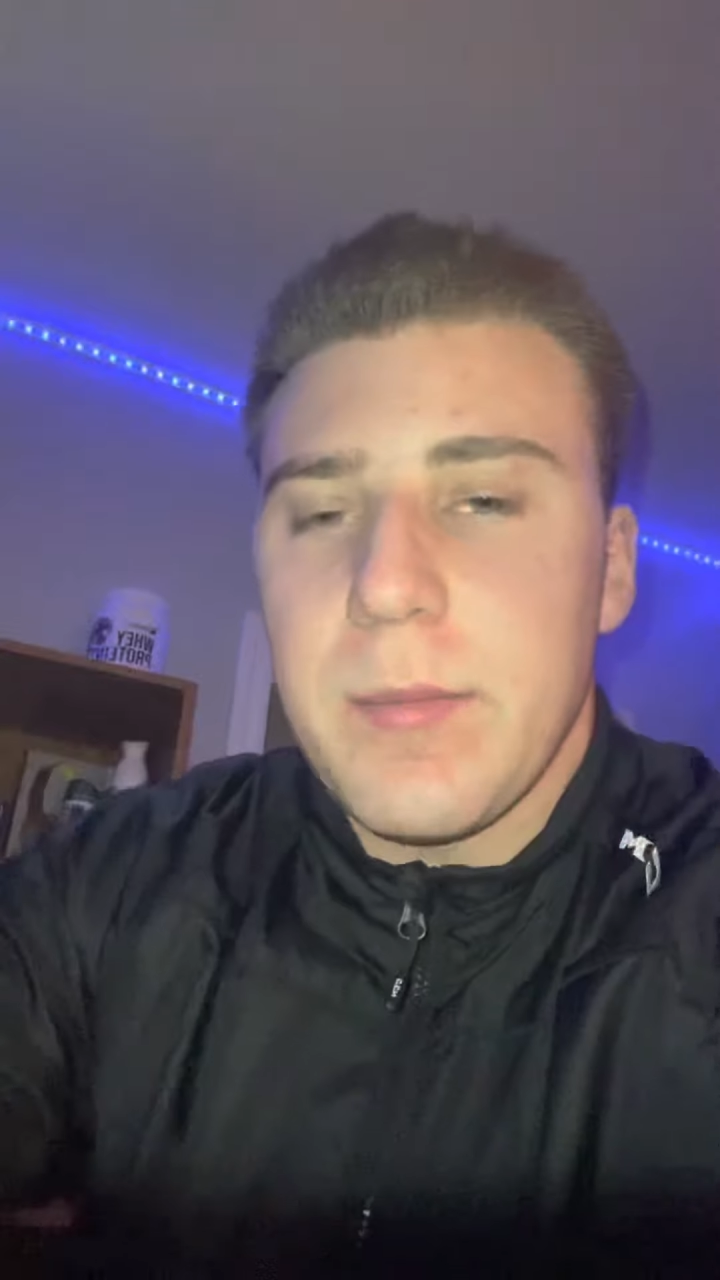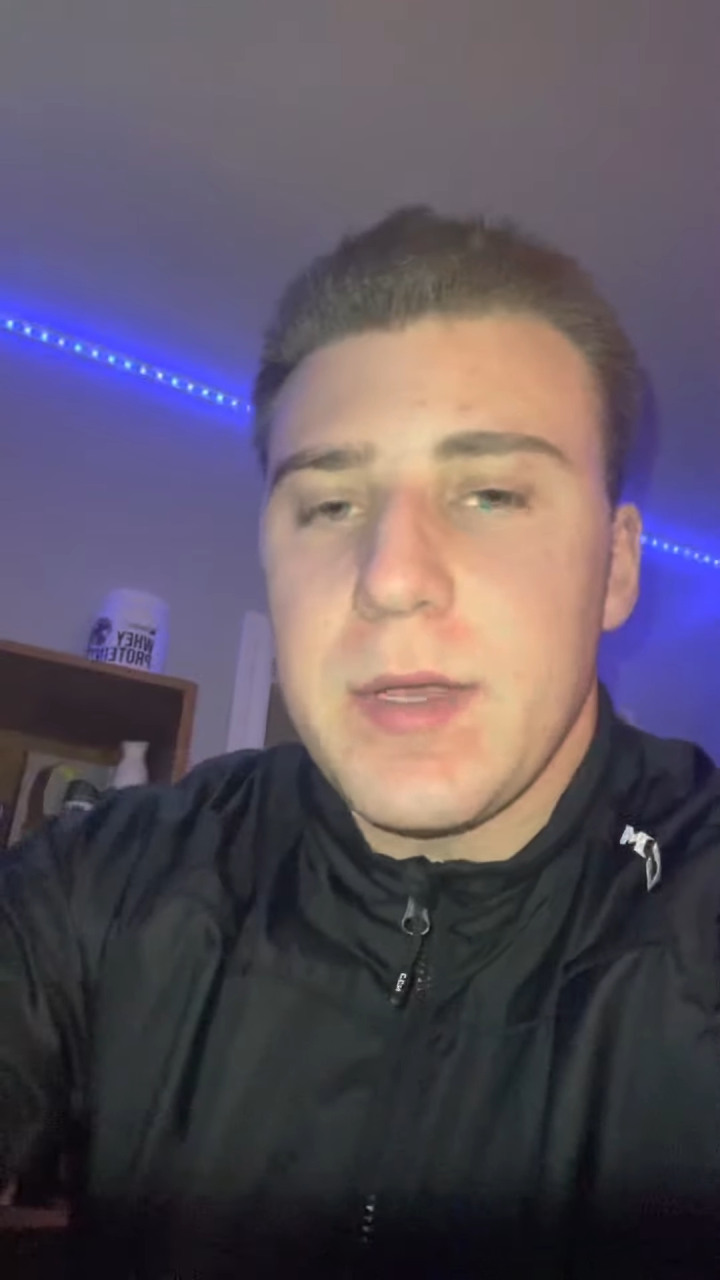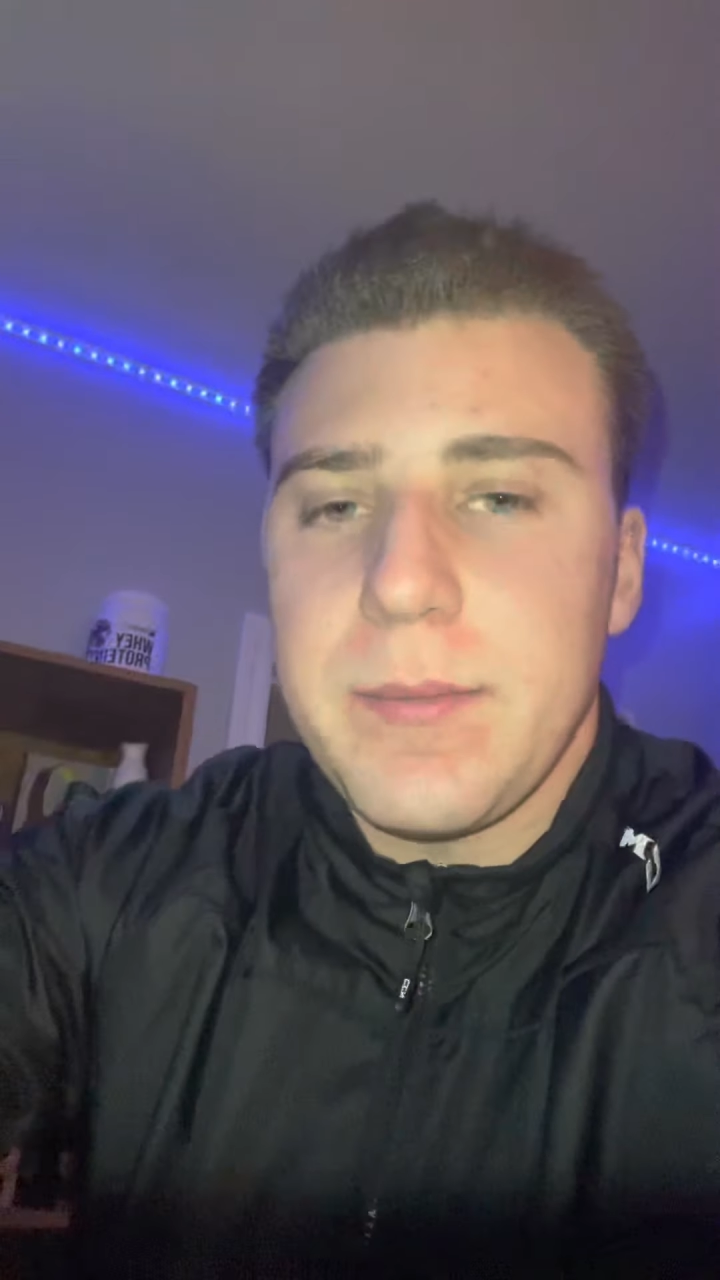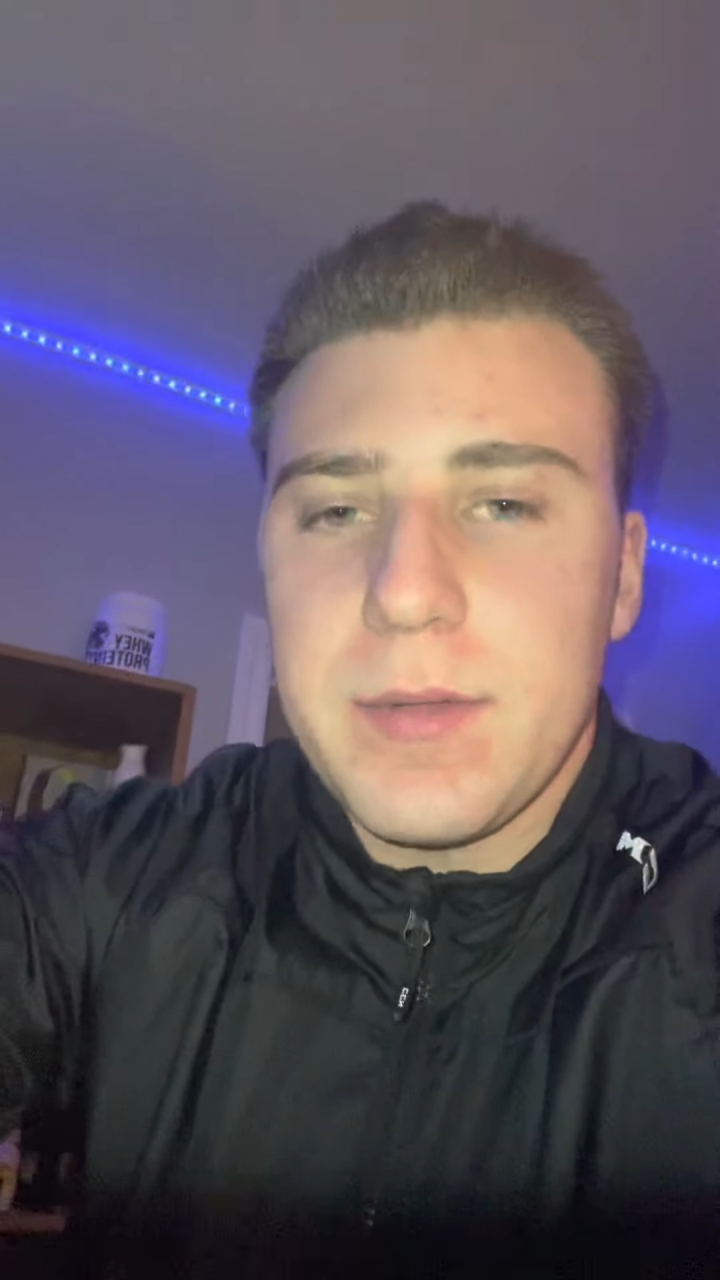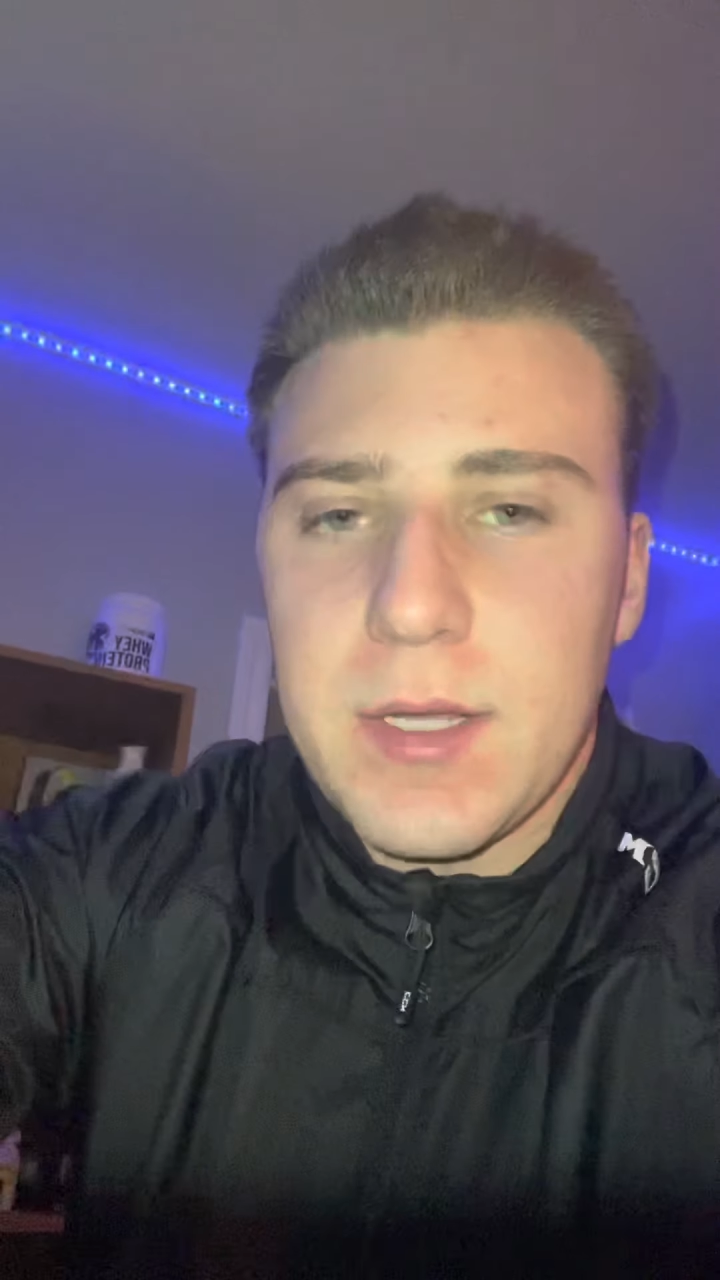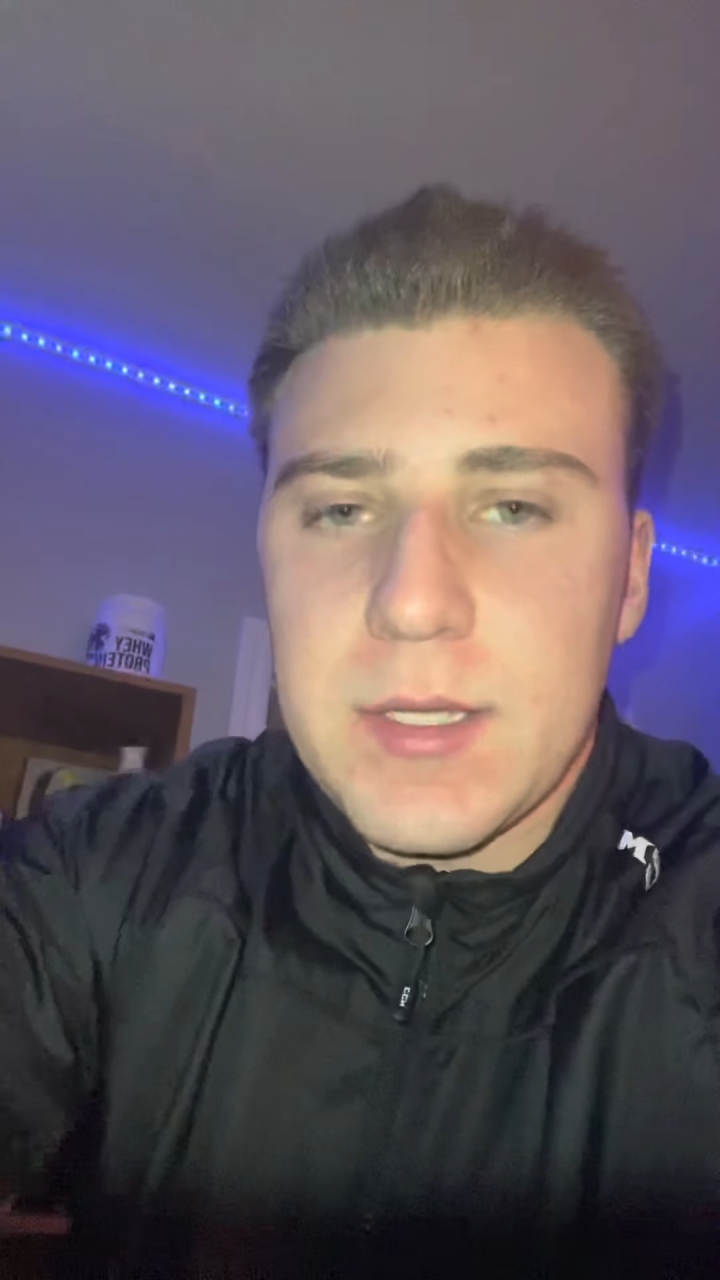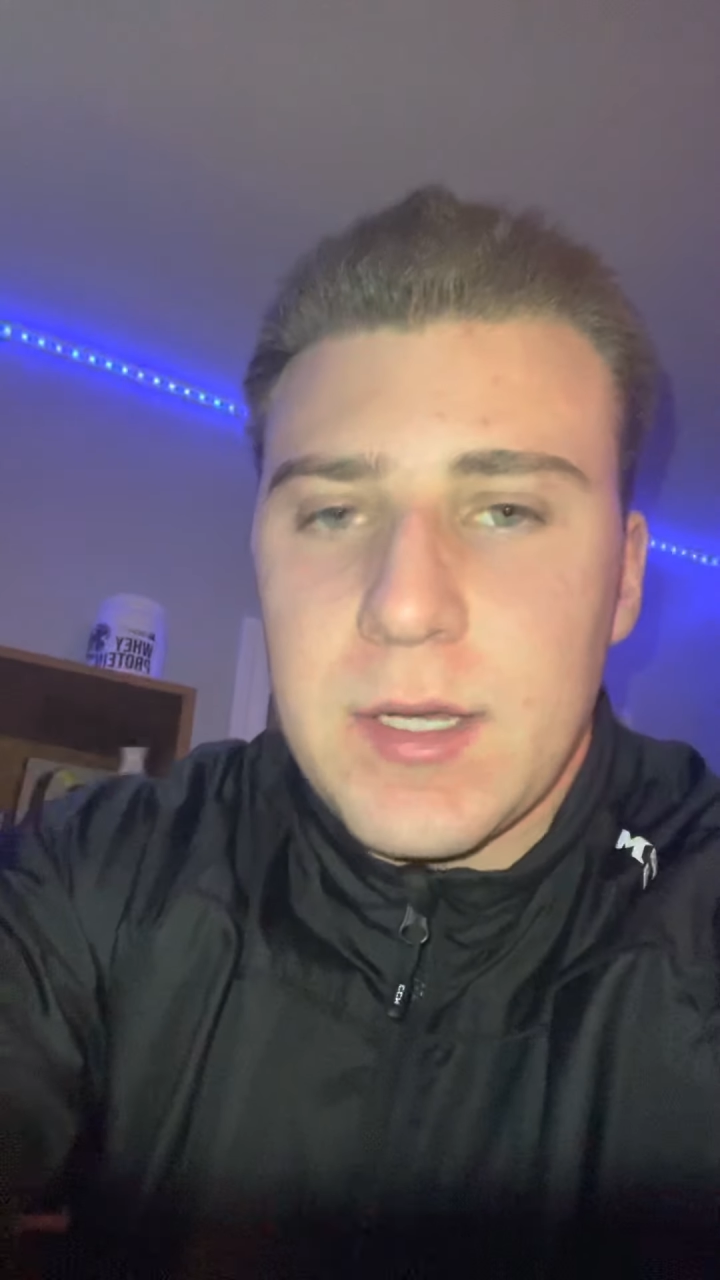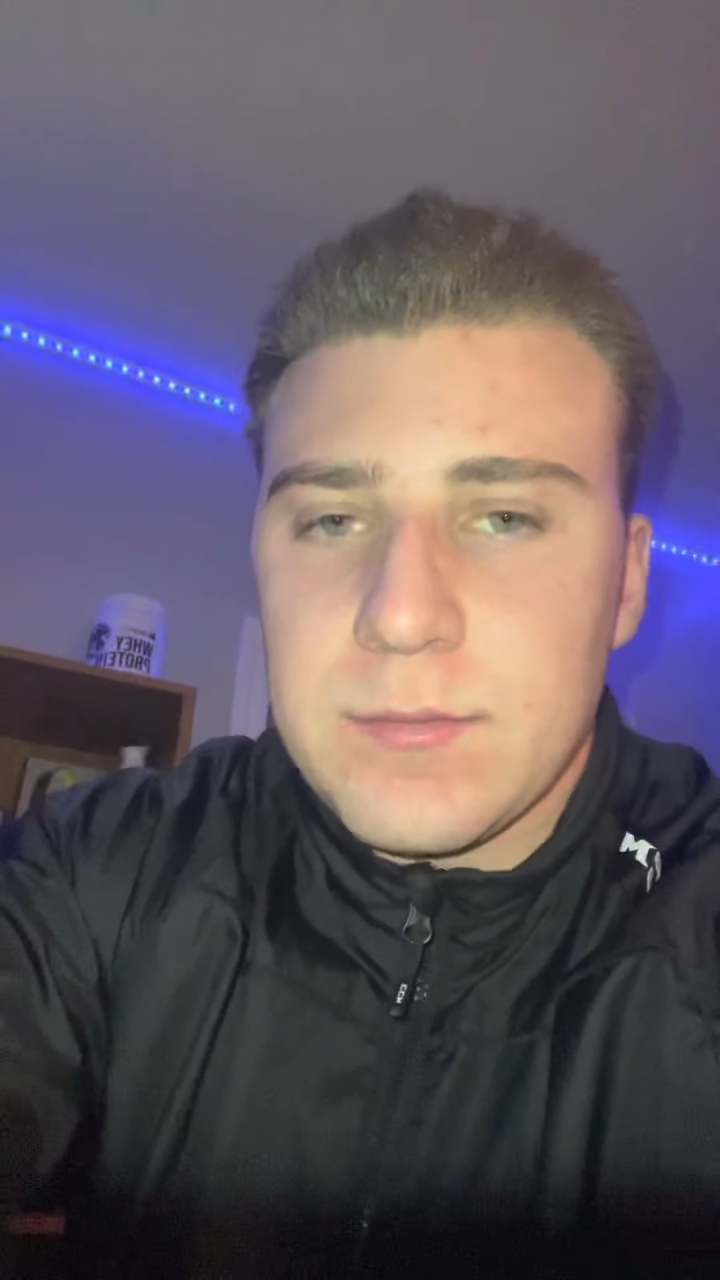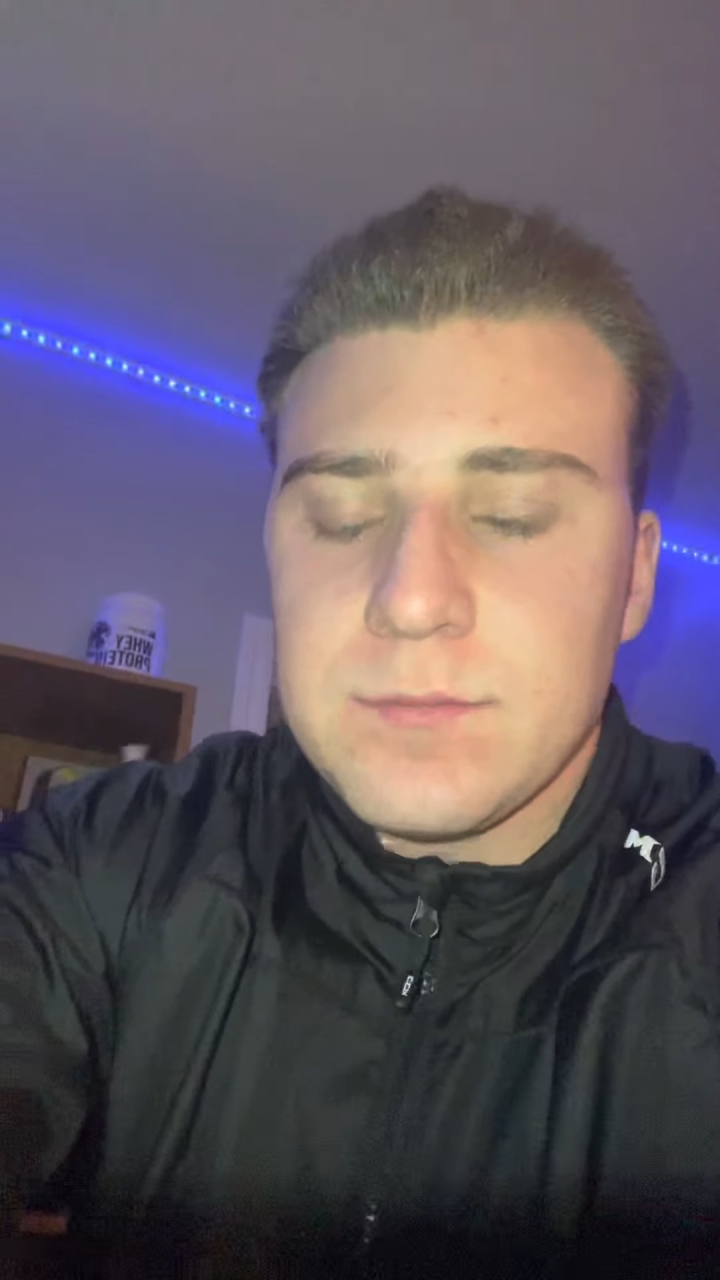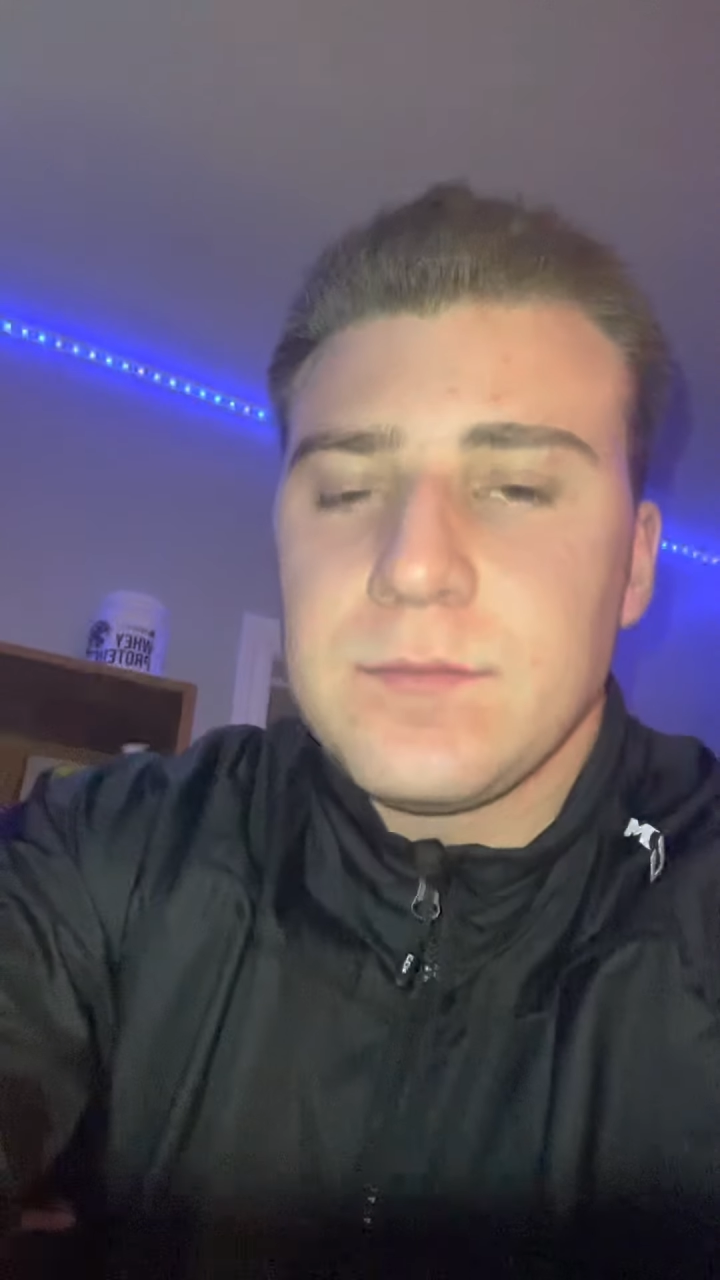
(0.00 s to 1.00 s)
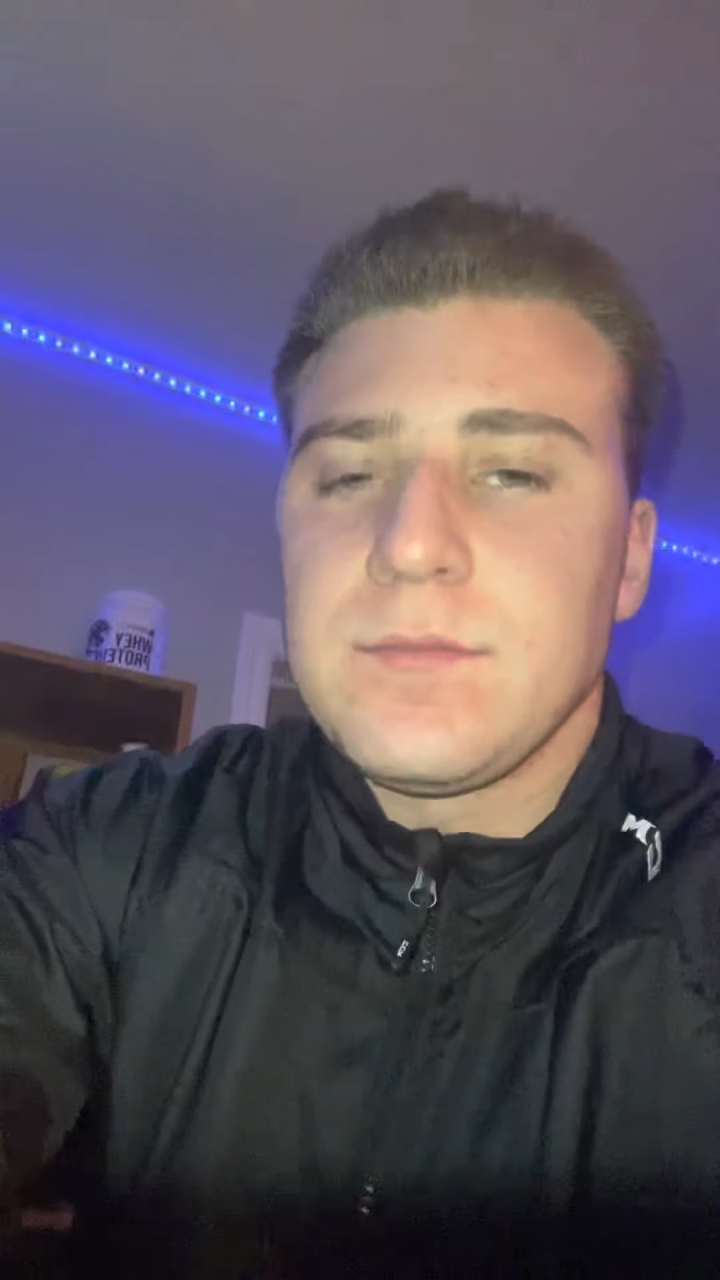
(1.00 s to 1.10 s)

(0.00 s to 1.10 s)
manipulate them.